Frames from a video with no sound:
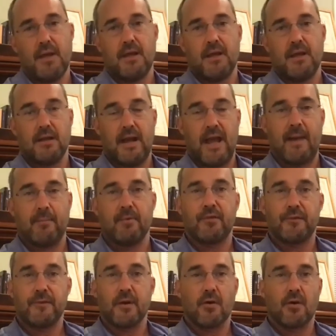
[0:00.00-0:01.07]
in an
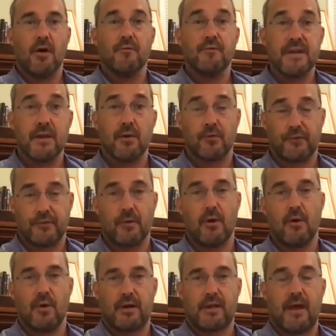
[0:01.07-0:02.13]
atmosphere of near
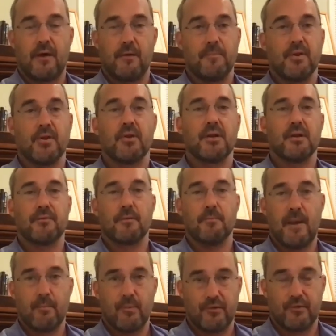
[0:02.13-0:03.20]
zero accountability for
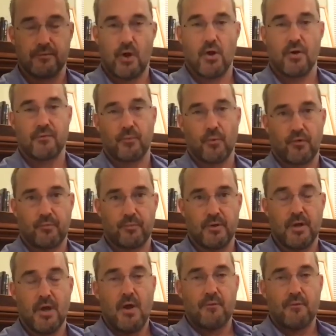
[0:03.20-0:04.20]
members of law enforcement.